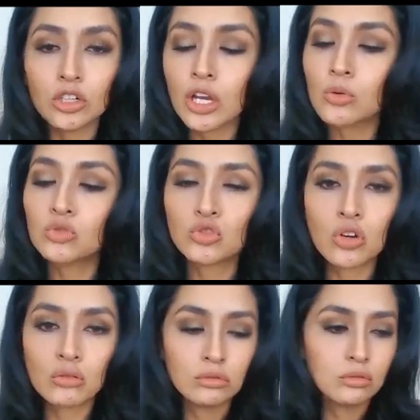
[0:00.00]
que
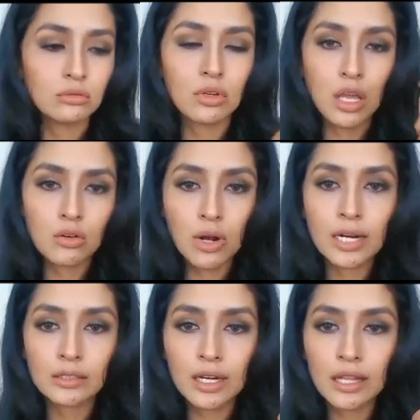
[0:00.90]
uso en
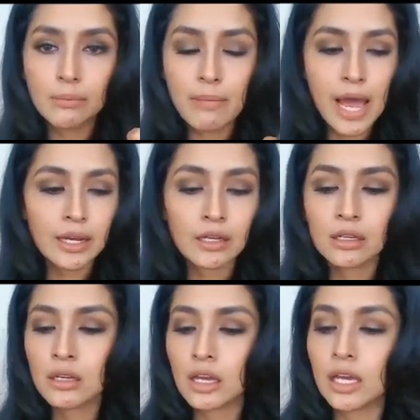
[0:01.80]
lugar de la de MAC
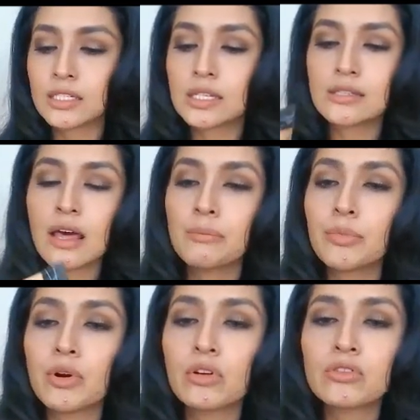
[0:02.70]
es esta
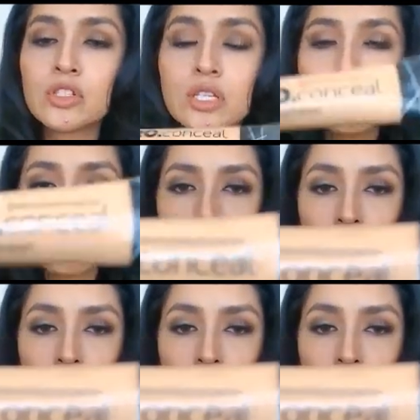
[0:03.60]
Pro Conceal